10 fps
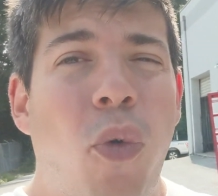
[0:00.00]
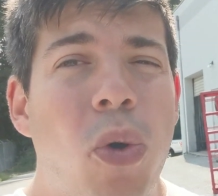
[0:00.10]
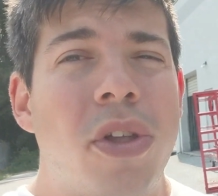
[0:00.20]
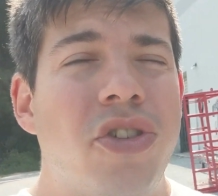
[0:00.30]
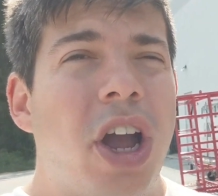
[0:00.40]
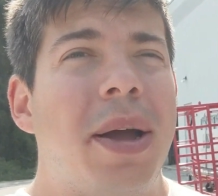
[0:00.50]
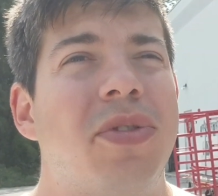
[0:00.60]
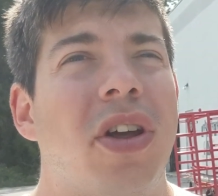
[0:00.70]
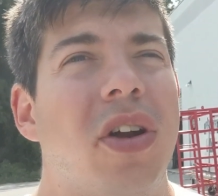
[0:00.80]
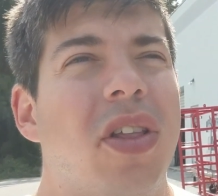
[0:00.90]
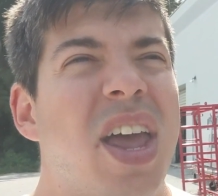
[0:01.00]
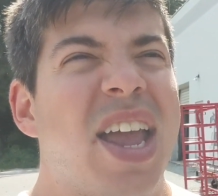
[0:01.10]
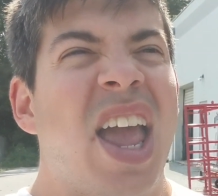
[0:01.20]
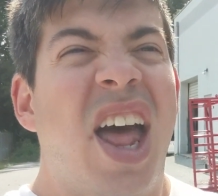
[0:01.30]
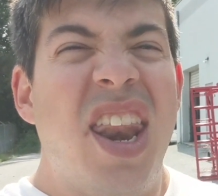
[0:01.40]
for the jobs that are
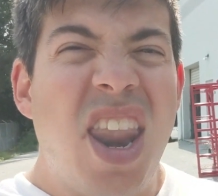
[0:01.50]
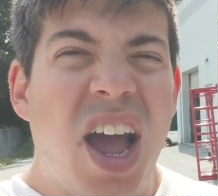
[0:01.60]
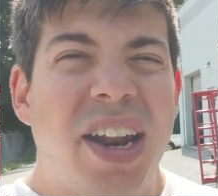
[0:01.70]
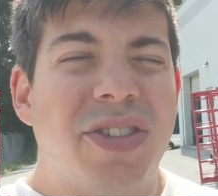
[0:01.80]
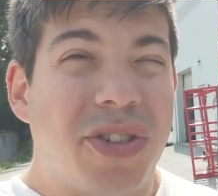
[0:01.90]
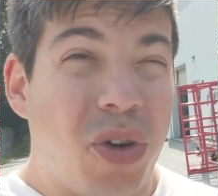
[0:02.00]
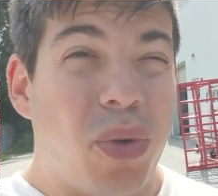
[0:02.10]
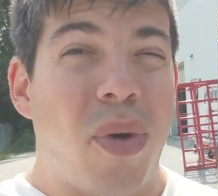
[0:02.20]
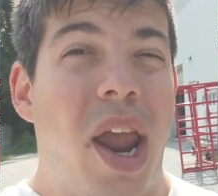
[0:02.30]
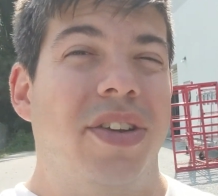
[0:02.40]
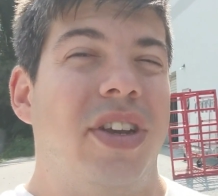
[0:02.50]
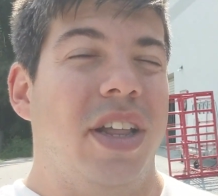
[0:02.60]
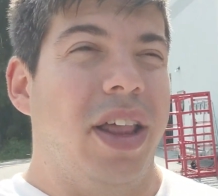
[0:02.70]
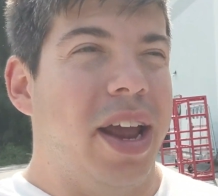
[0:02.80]
like not as crazy.